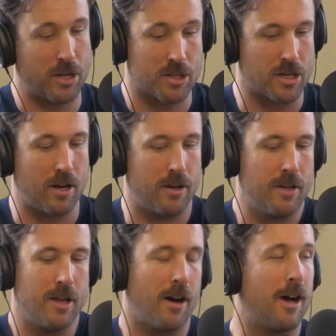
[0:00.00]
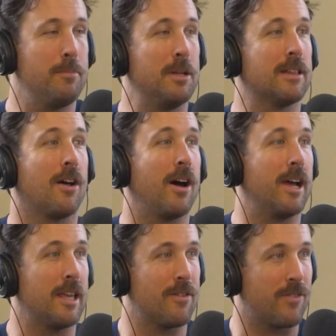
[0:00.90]
because I I'd be
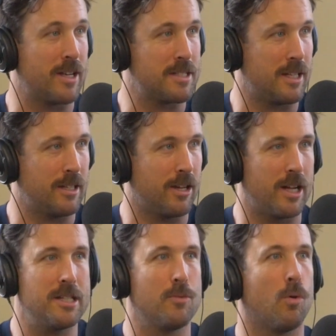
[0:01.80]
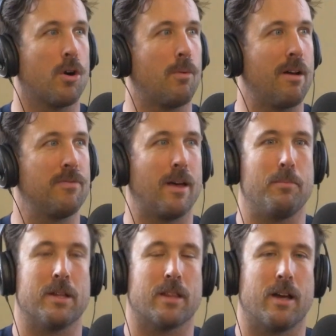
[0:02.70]
lying if I said that I didn't walk away from
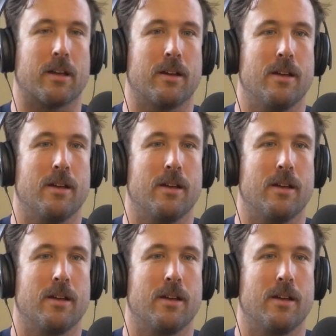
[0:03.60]
that being like